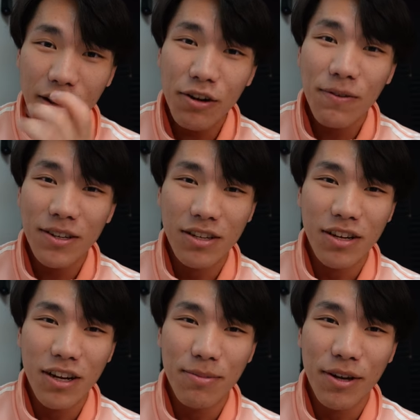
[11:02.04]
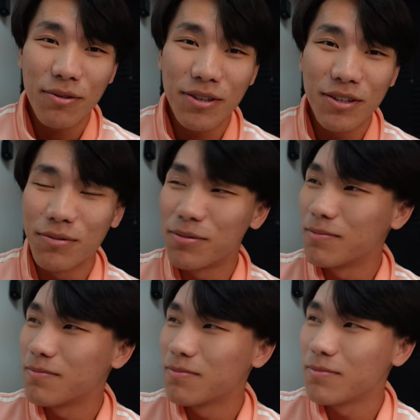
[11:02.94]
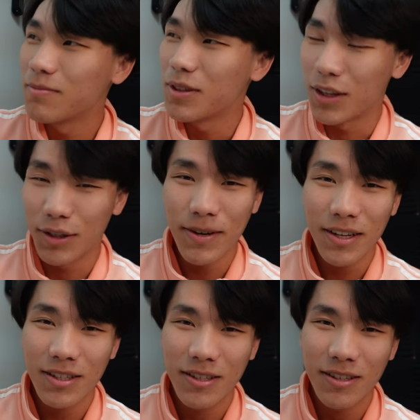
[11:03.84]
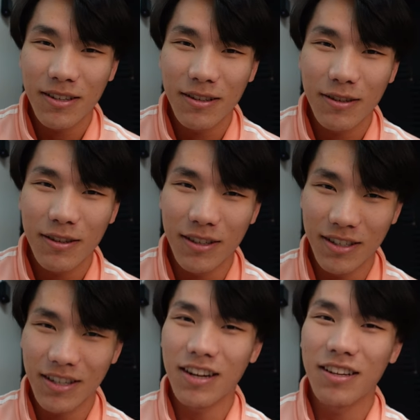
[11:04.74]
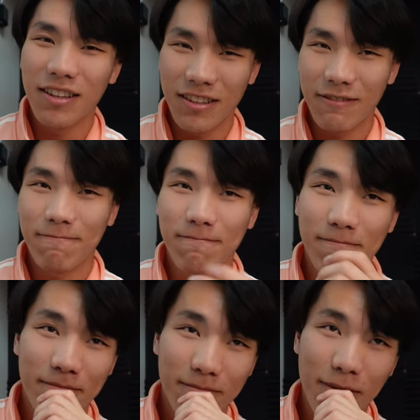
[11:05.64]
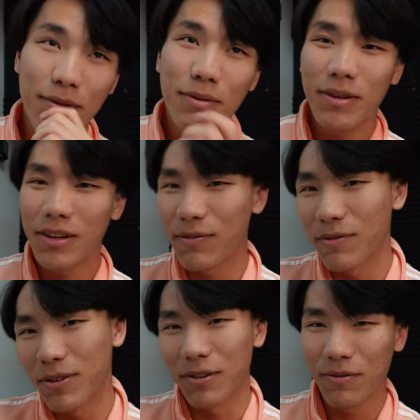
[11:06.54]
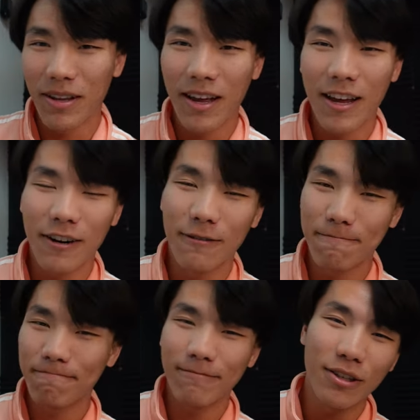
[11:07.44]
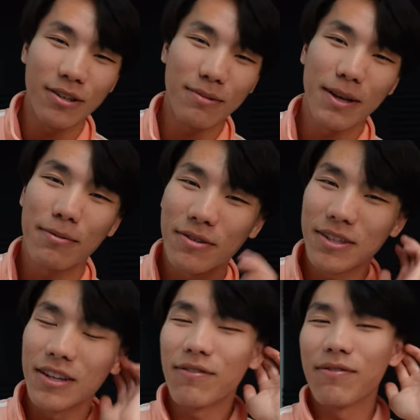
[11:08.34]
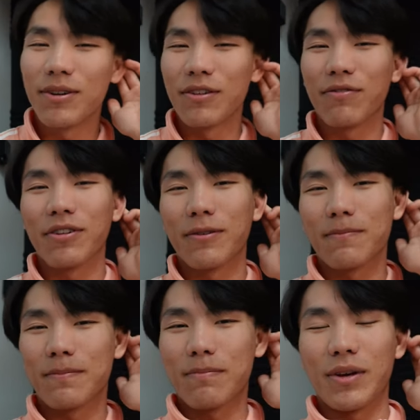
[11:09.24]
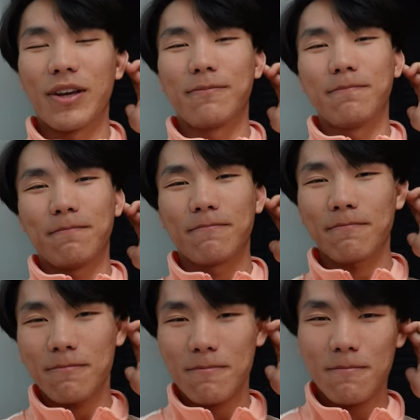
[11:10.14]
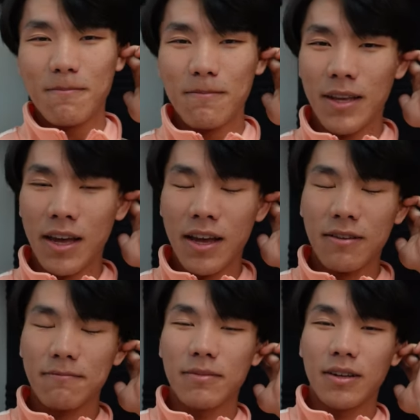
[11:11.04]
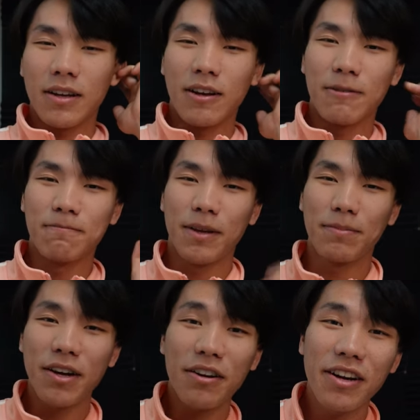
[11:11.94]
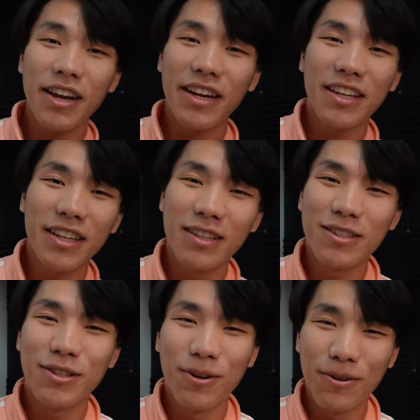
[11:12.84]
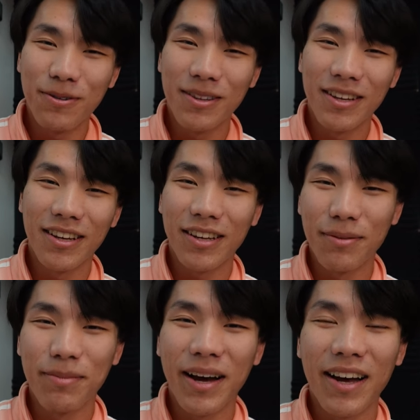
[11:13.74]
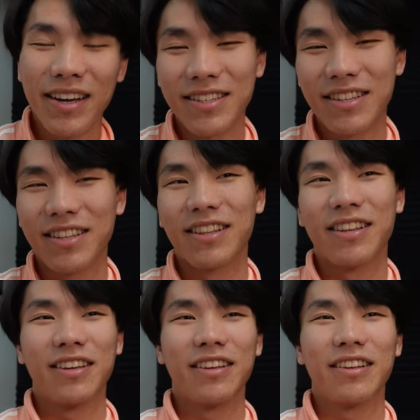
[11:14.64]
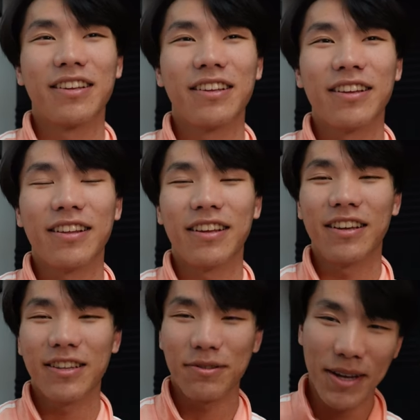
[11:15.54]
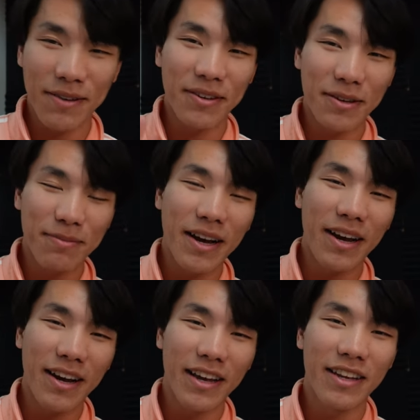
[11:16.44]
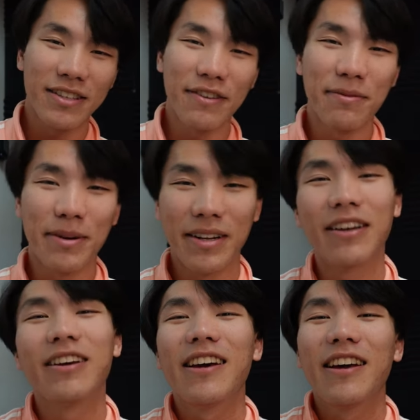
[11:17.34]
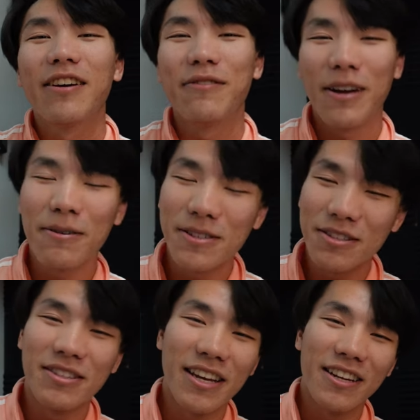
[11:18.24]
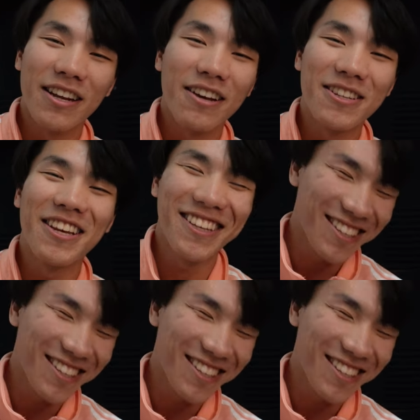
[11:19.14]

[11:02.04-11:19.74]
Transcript: don't know if I should talk about what you should expect, because this is kind of, maybe I'll make a different video for that, I don't know. Maybe you'll see a different video for it, but yeah. Um, I'm sorry I didn't show the goodbyes and the, I guess waving goodbye to everybody. Wait, I was too sad. I was,